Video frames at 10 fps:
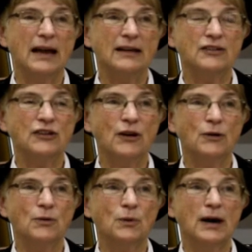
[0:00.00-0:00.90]
And
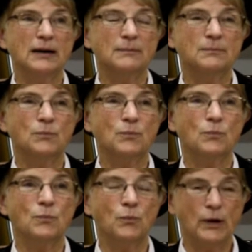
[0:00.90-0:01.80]
so um,
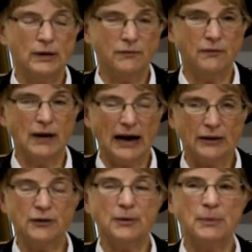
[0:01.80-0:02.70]
we
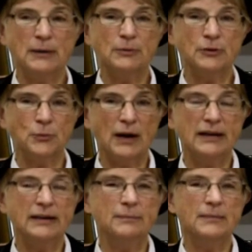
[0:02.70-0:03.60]
hired the people to
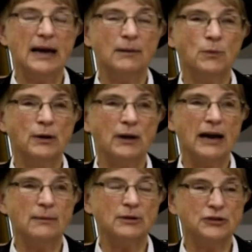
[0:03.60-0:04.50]
run them and we were
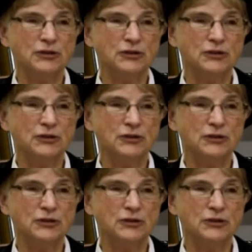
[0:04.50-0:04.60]
able